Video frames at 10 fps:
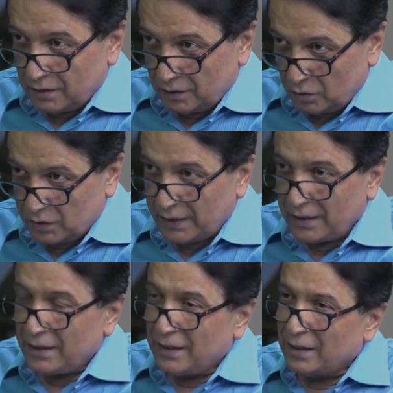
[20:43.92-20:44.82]
You see,
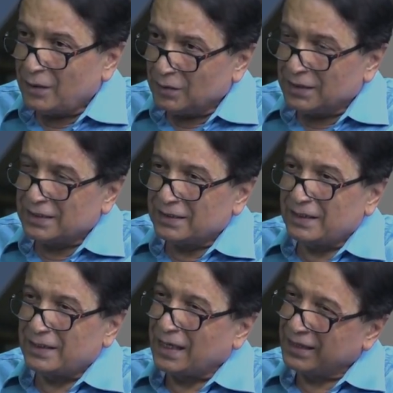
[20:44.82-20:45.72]
now this is
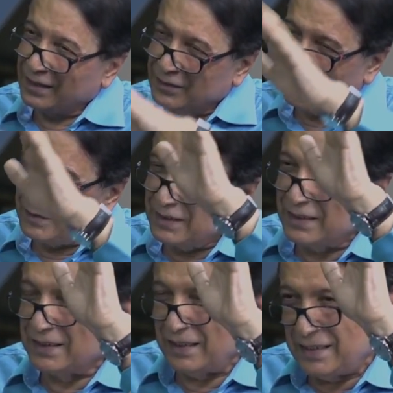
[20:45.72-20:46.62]
the tactics of the
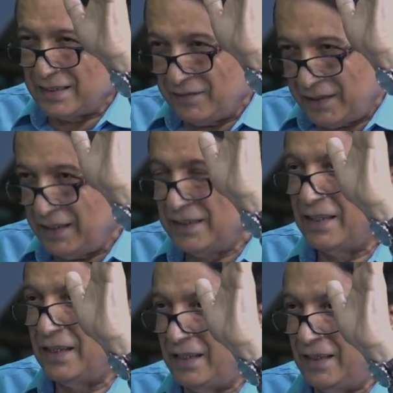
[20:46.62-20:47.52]
60s, 70s
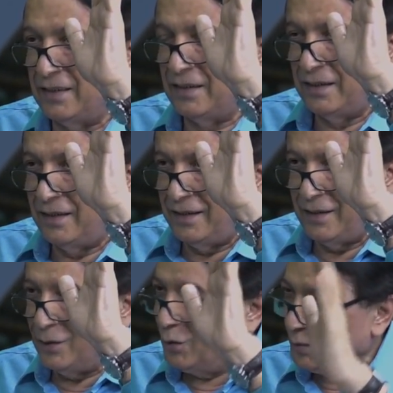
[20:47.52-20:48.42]
and 80s.
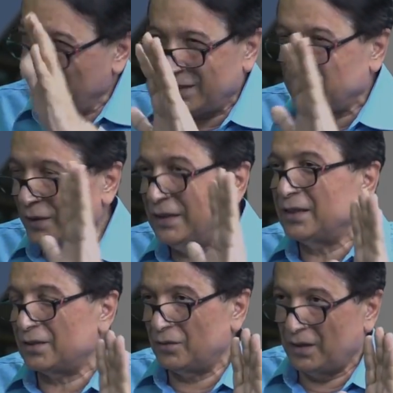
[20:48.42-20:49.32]
Nobody is doing
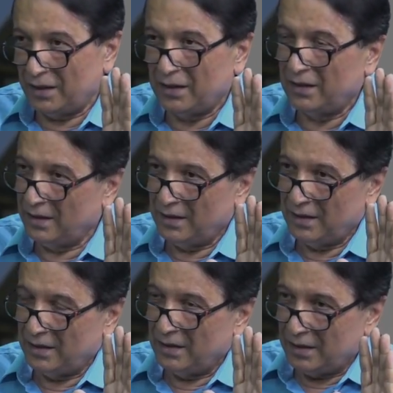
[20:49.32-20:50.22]
this today.
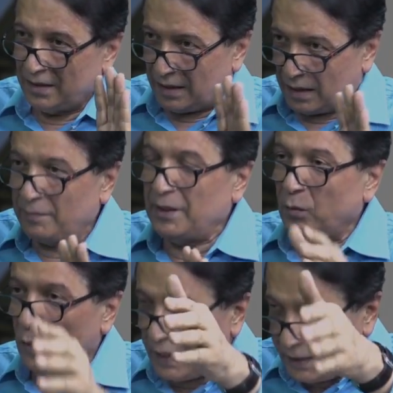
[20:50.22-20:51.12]
I
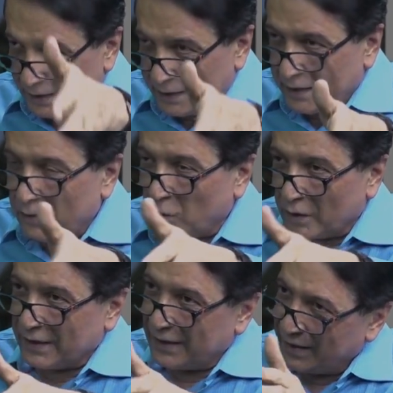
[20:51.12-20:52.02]
mean, why they did
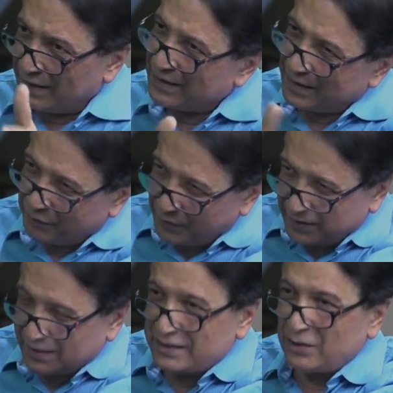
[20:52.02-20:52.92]
what they did is a
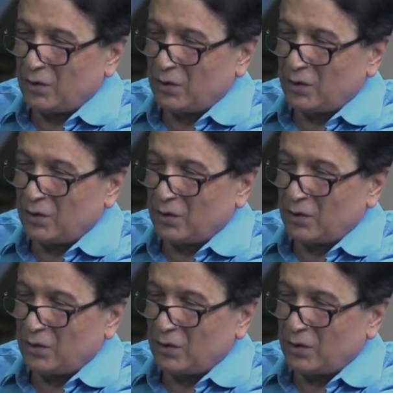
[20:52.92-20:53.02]
different reason